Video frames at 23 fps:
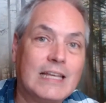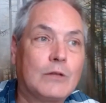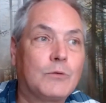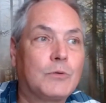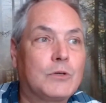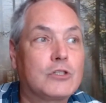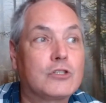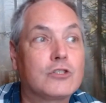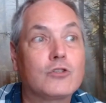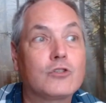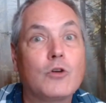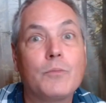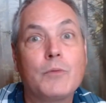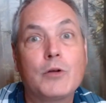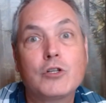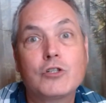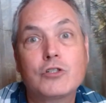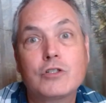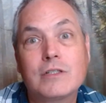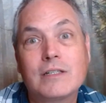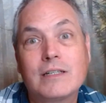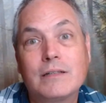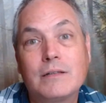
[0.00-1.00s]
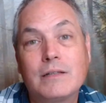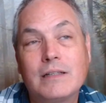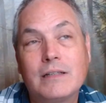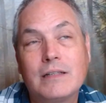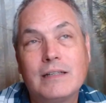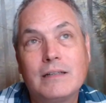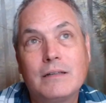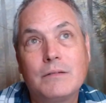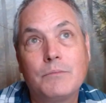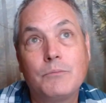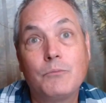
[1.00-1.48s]
it was so much
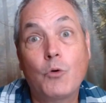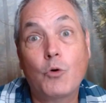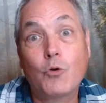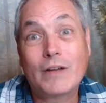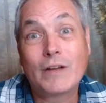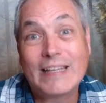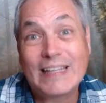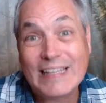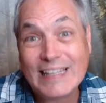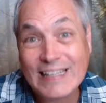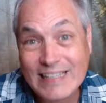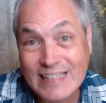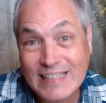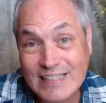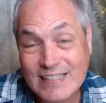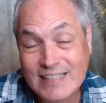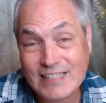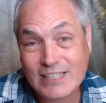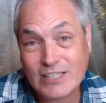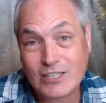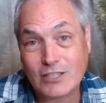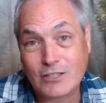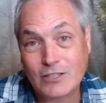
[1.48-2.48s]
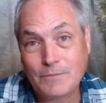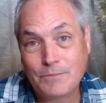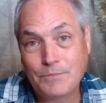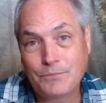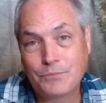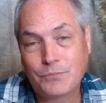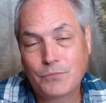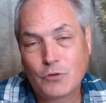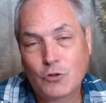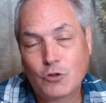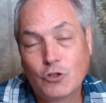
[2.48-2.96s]
more easier
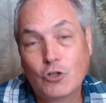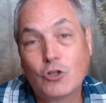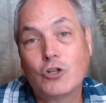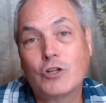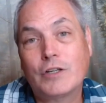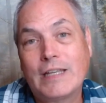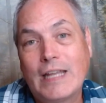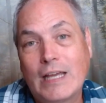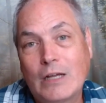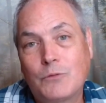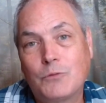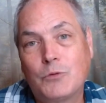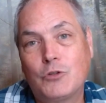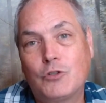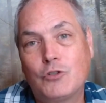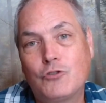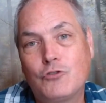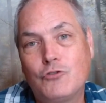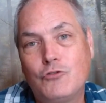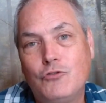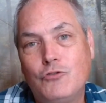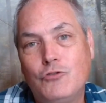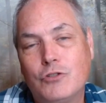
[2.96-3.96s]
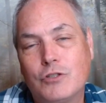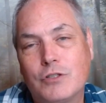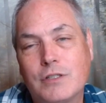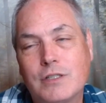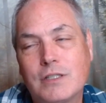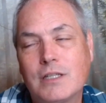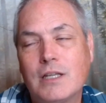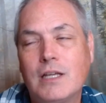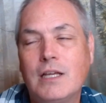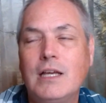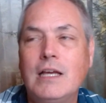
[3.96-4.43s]
to connect with the
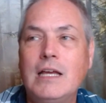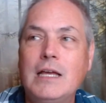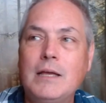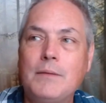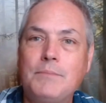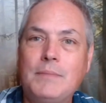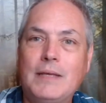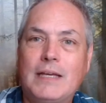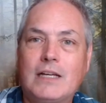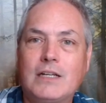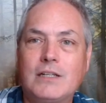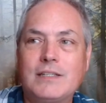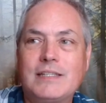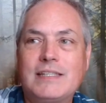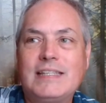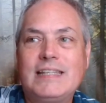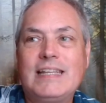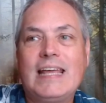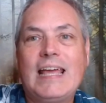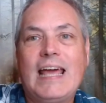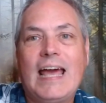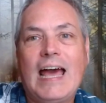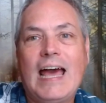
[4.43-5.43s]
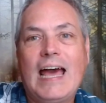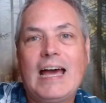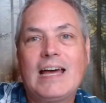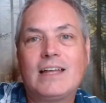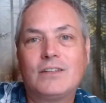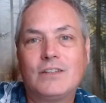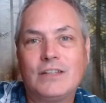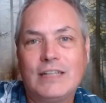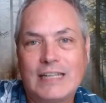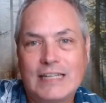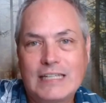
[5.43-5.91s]
students because they had
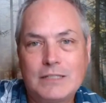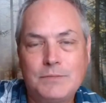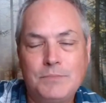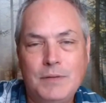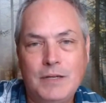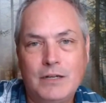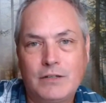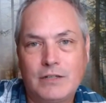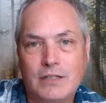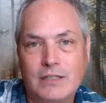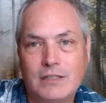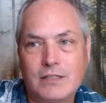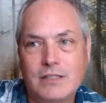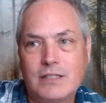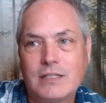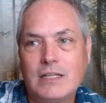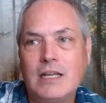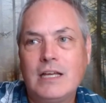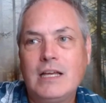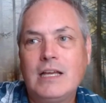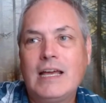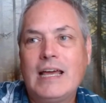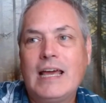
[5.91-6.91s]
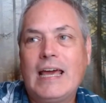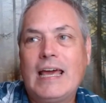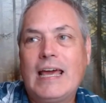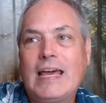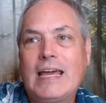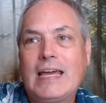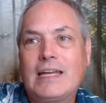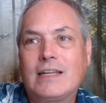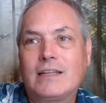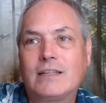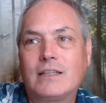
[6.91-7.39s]
an experience
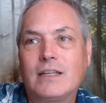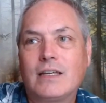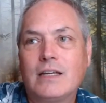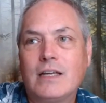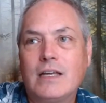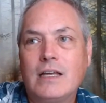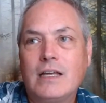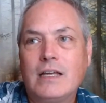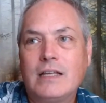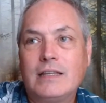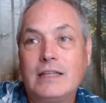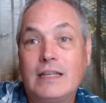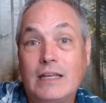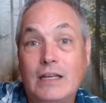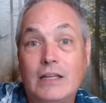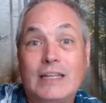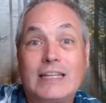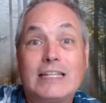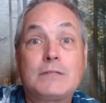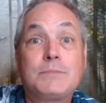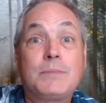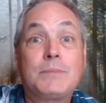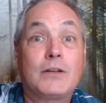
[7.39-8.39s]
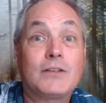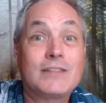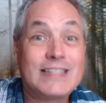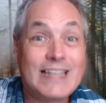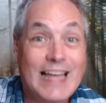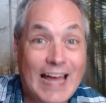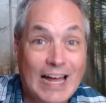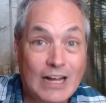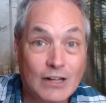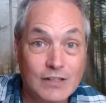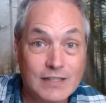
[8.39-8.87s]
and an experience
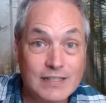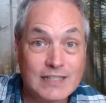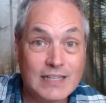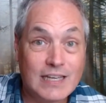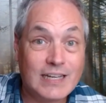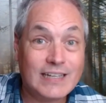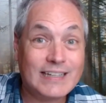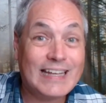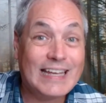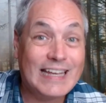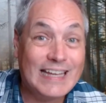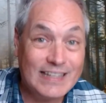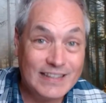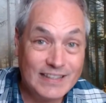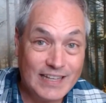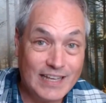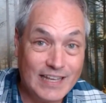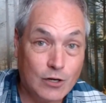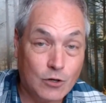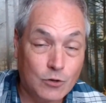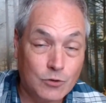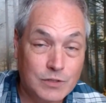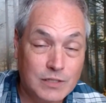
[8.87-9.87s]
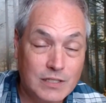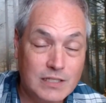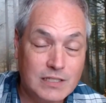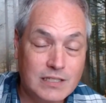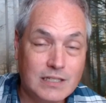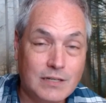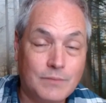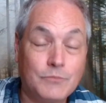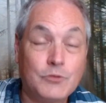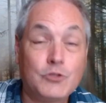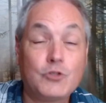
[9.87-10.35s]
outside in the
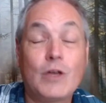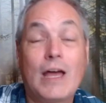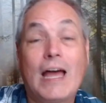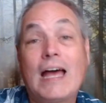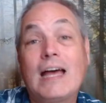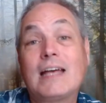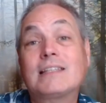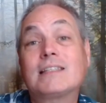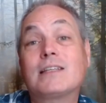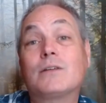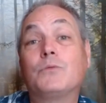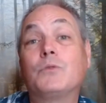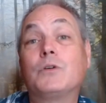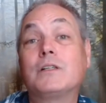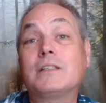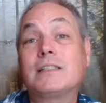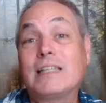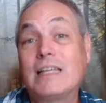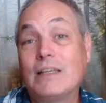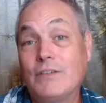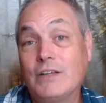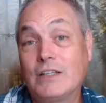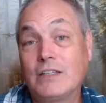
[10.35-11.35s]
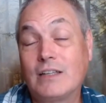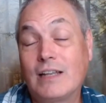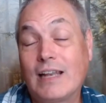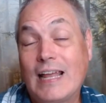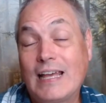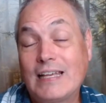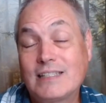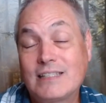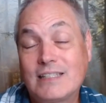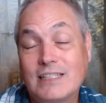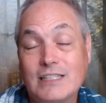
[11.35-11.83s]
ecosystem. So as I was giving the
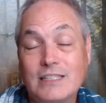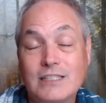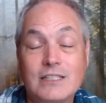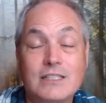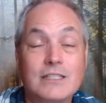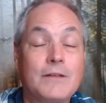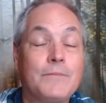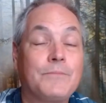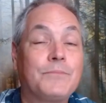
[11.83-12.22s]
lessons,